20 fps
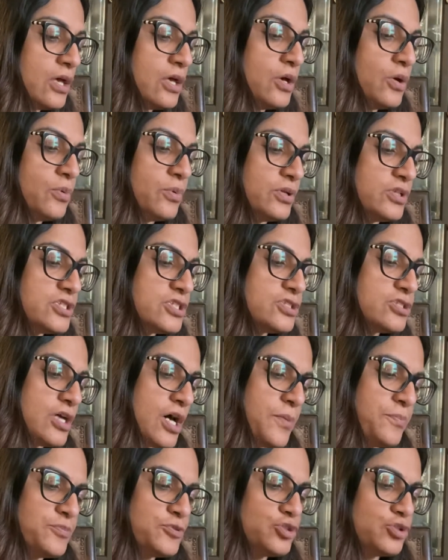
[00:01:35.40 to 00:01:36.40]
Well,
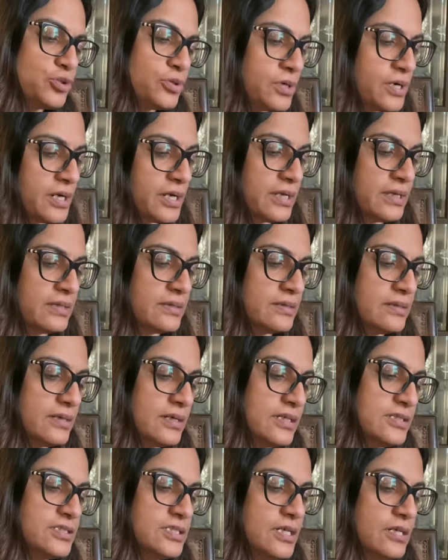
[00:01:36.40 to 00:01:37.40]
stop trying,
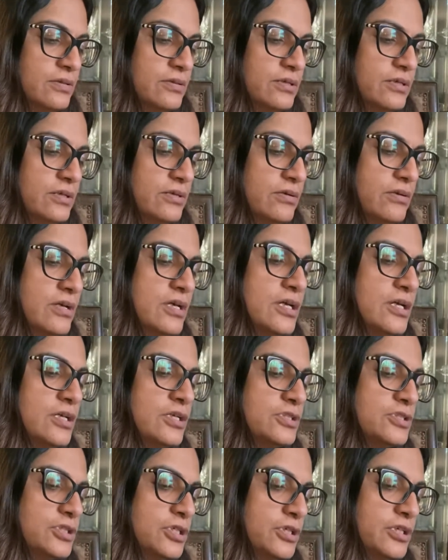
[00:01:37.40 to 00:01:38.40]
I tell her,
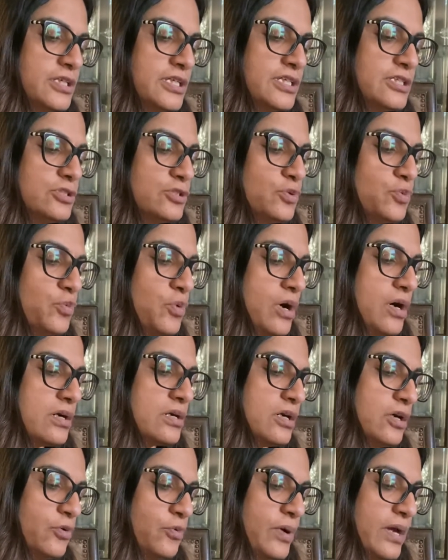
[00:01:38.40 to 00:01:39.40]
turning to walk
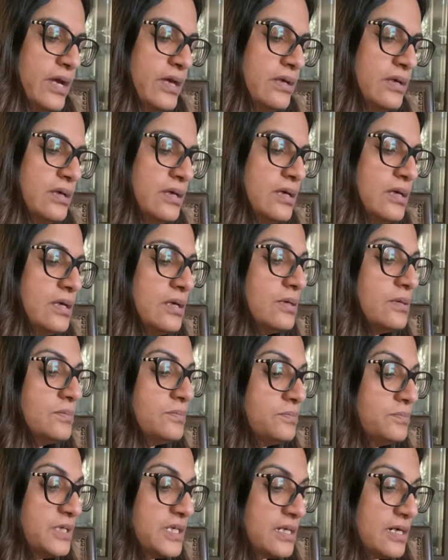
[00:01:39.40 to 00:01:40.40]
away
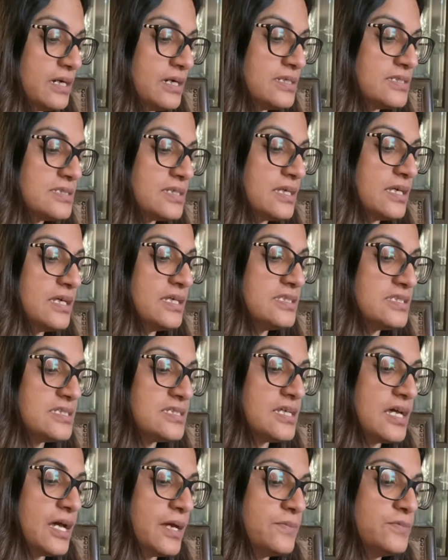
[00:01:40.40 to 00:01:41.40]
because it's
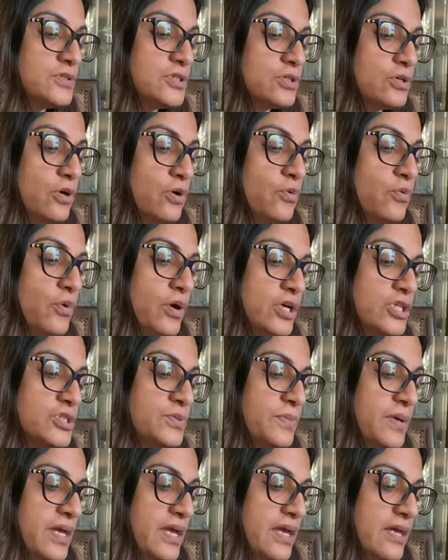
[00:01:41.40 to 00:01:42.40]
time to go wash
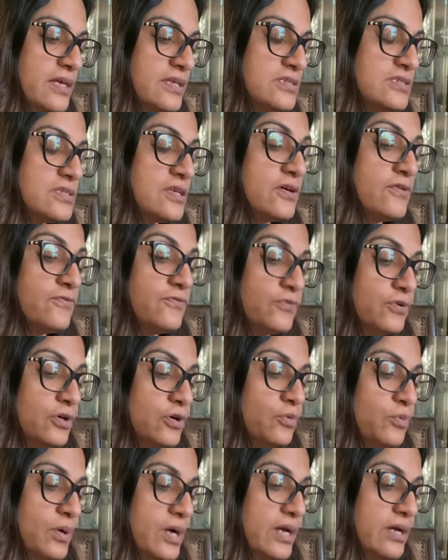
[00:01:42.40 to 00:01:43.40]
my hands for a
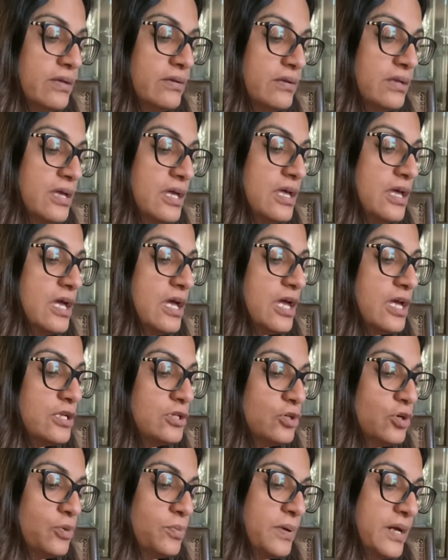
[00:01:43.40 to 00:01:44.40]
while and
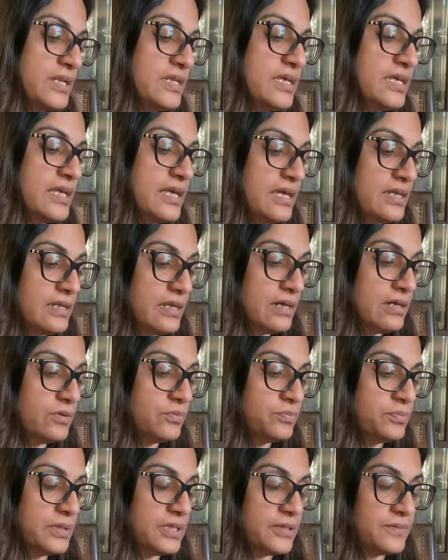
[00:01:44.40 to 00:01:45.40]
nobody can
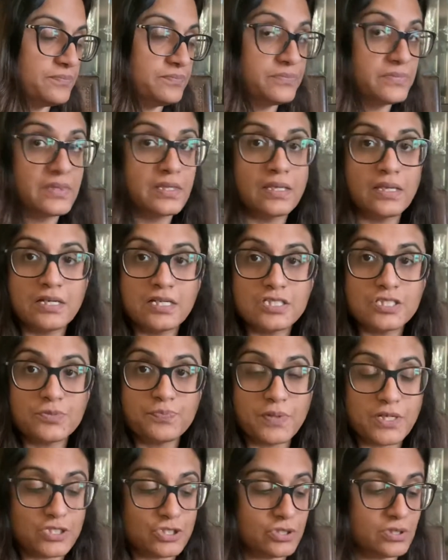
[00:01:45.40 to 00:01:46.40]
help me,
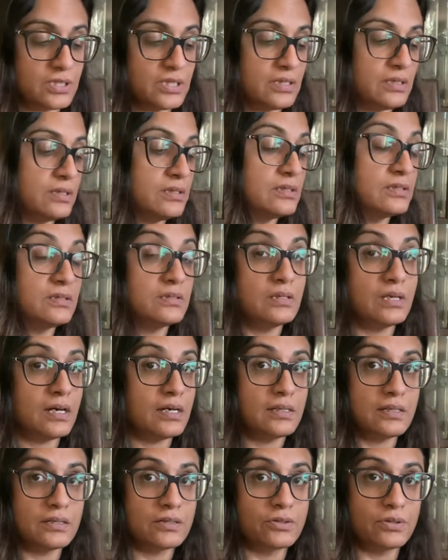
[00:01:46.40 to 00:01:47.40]
especially
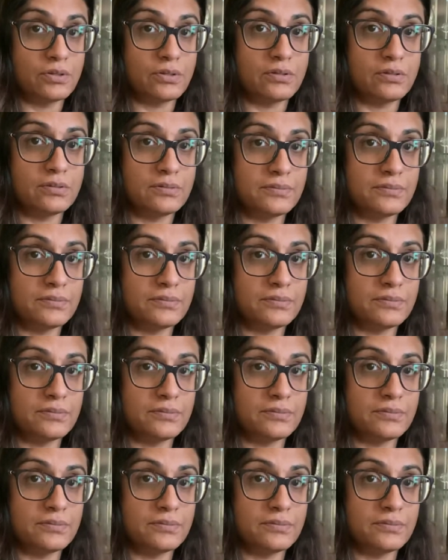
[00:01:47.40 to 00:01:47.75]
not a girl.